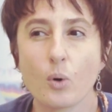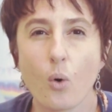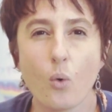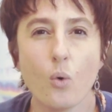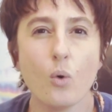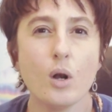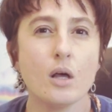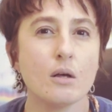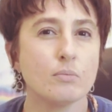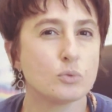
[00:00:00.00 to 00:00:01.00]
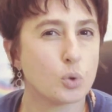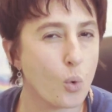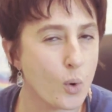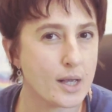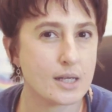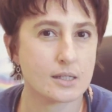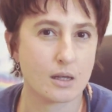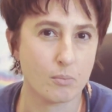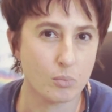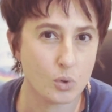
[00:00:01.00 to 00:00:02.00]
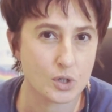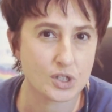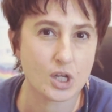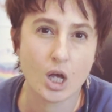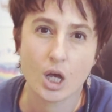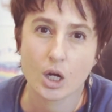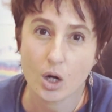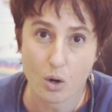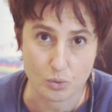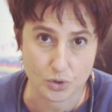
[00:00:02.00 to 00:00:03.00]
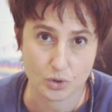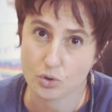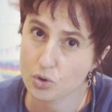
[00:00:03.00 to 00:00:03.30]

all toys and books closed,